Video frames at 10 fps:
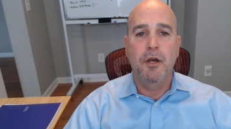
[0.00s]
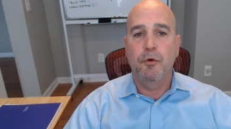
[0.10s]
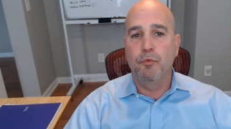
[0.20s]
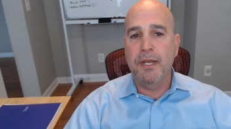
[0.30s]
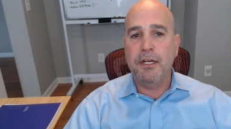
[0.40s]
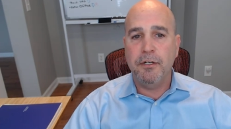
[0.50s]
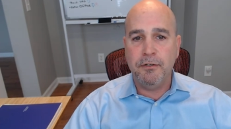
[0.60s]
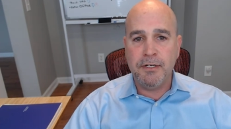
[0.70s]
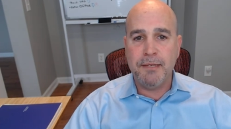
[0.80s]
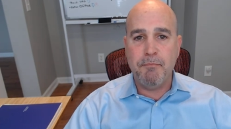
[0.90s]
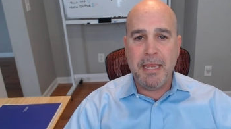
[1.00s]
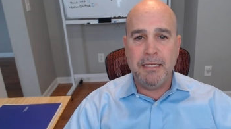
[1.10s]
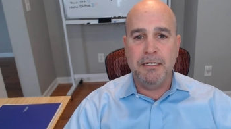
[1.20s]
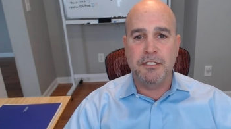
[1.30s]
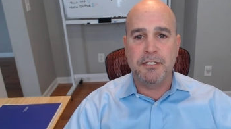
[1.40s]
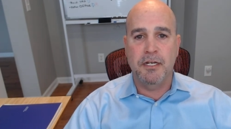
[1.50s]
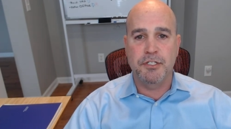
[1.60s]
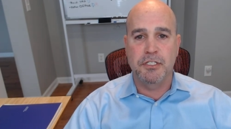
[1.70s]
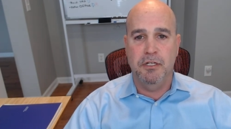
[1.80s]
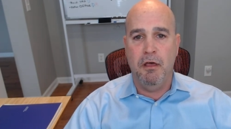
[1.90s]
recurring maintenance such
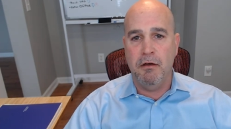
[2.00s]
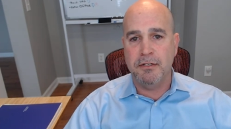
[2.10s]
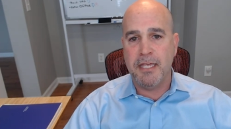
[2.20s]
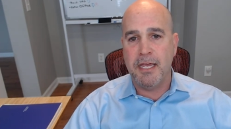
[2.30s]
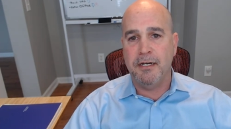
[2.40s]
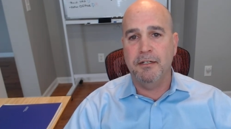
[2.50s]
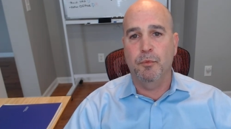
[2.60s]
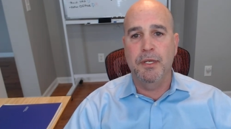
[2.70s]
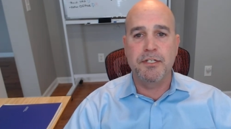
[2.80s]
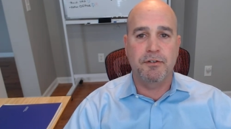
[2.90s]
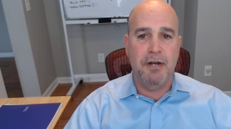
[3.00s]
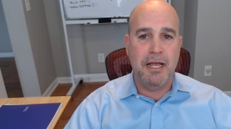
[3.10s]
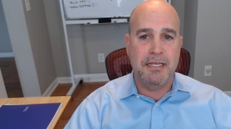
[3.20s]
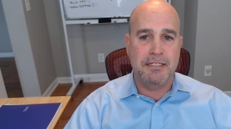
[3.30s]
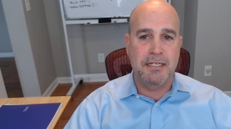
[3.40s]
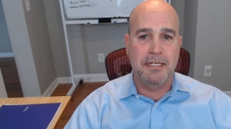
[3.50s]
as lawn care, winterizing,